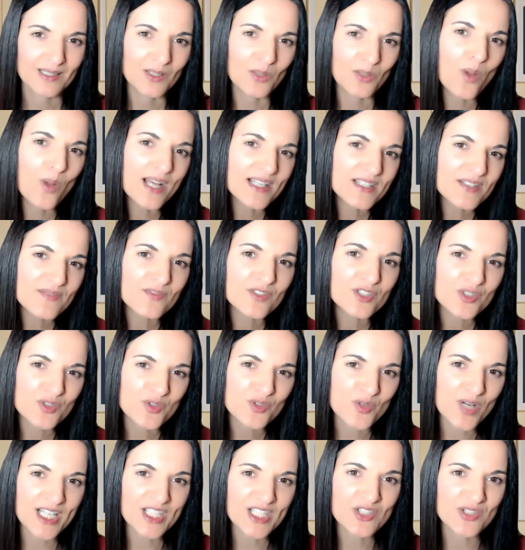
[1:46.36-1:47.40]
Whilst
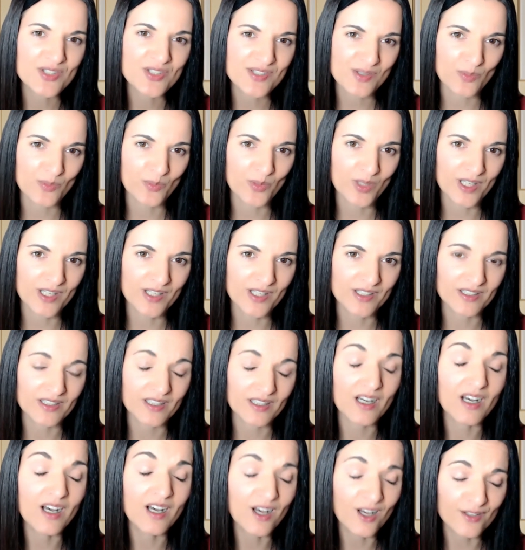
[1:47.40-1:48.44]
frustrations at work
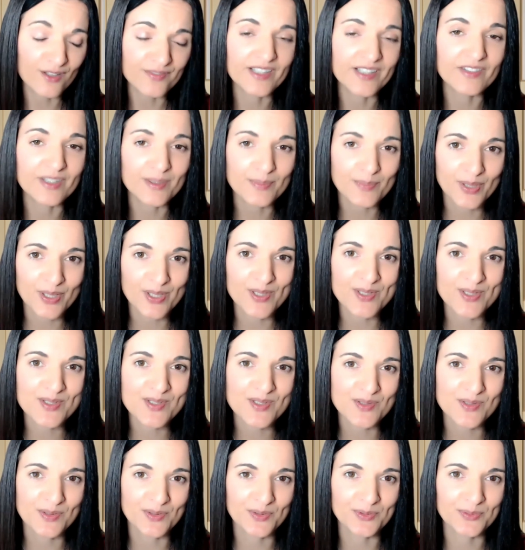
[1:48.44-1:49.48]
are very
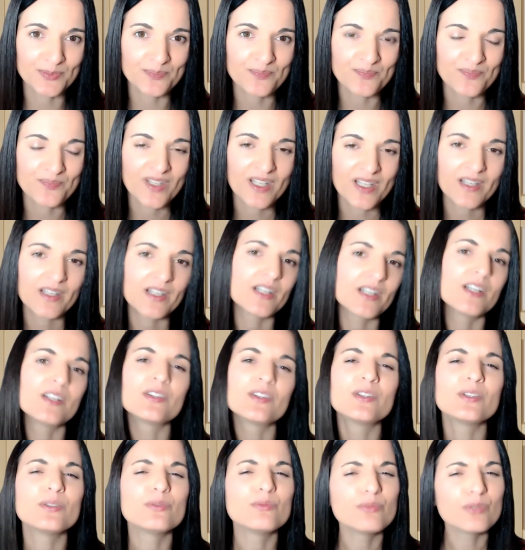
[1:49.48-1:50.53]
personal,
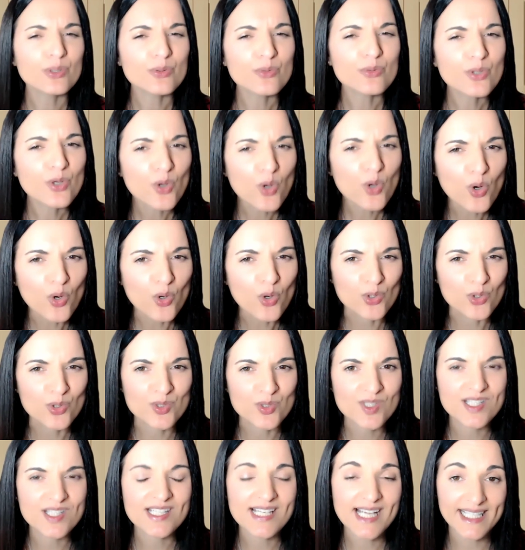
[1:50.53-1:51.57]
the root
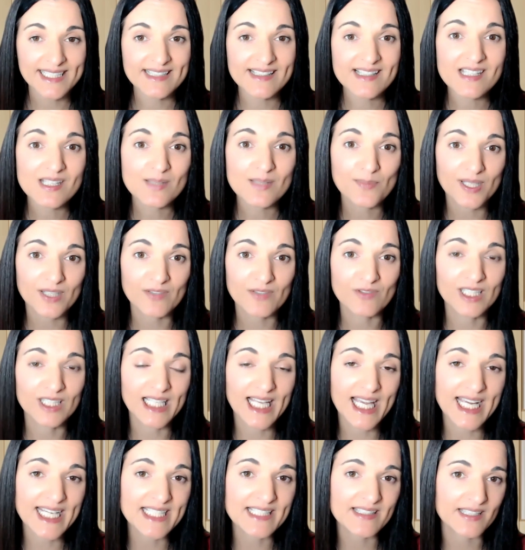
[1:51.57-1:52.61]
cause tends to be
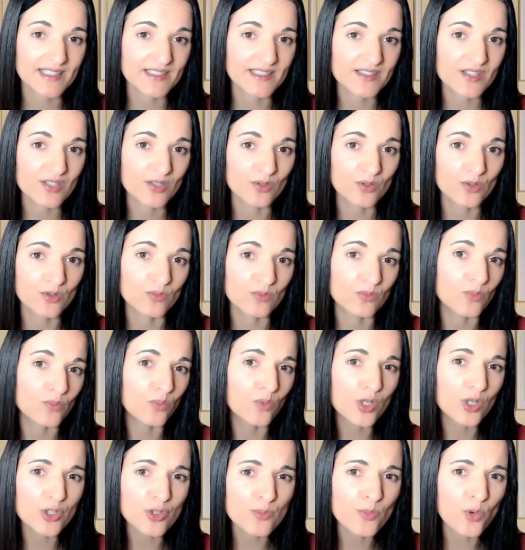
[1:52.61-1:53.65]
related to
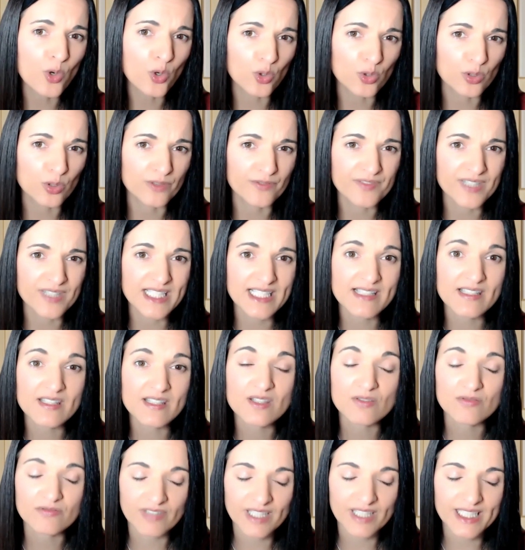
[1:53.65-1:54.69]
one or more of these
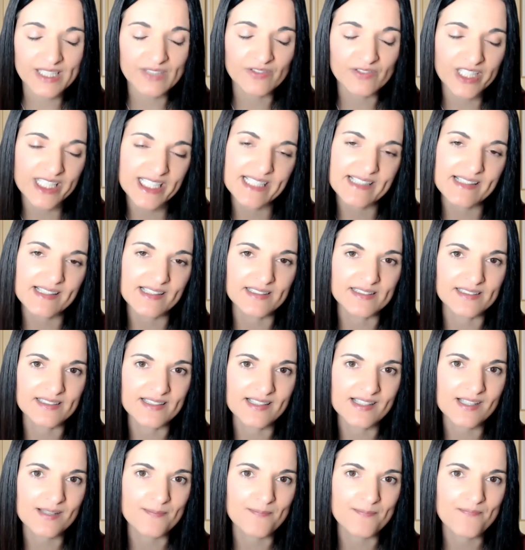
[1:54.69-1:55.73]
three
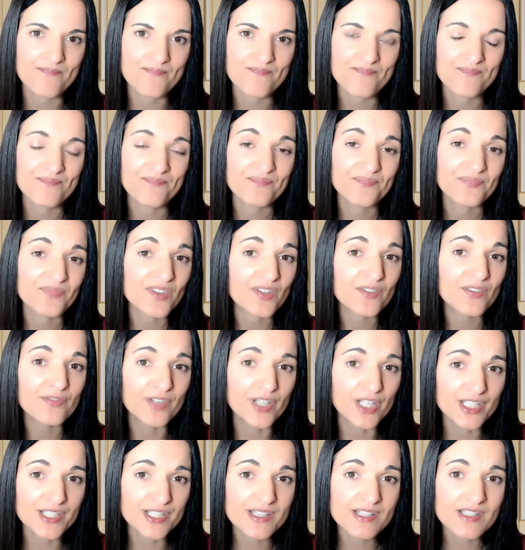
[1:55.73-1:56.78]
reasons. The
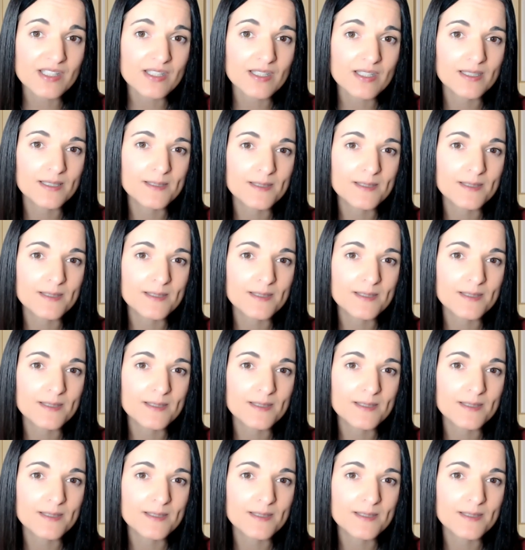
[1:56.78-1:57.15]
first,